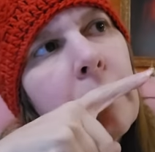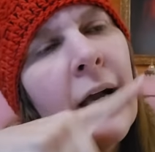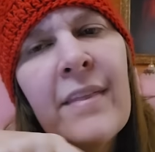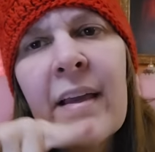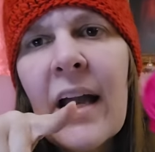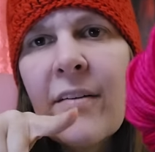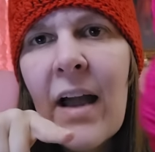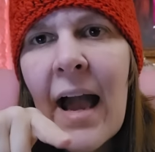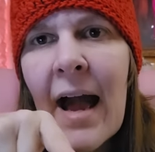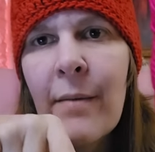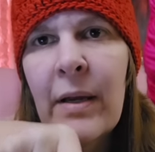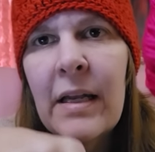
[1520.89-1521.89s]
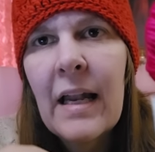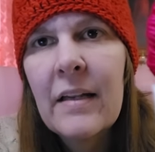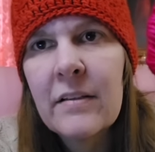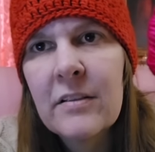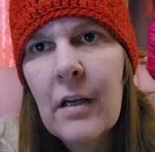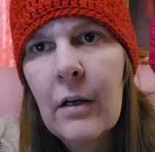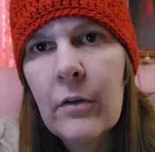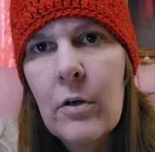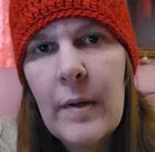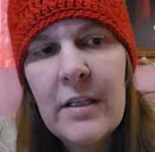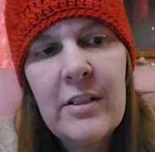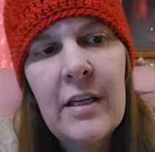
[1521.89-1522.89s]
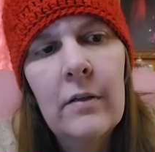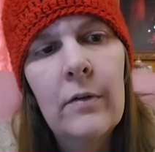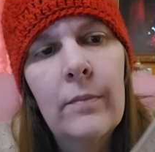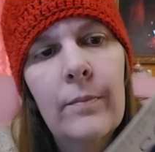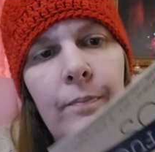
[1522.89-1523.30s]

I think I have a hat made out of this color on my channel.